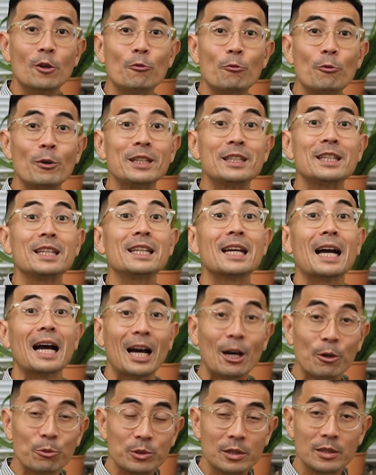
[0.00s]
renting
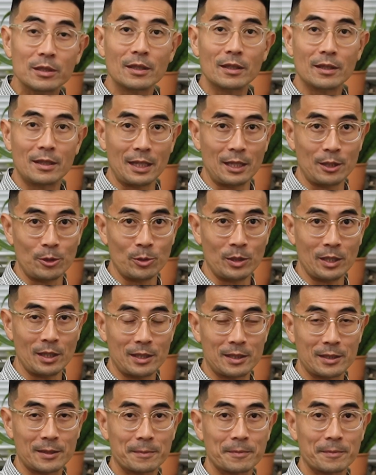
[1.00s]
out their units.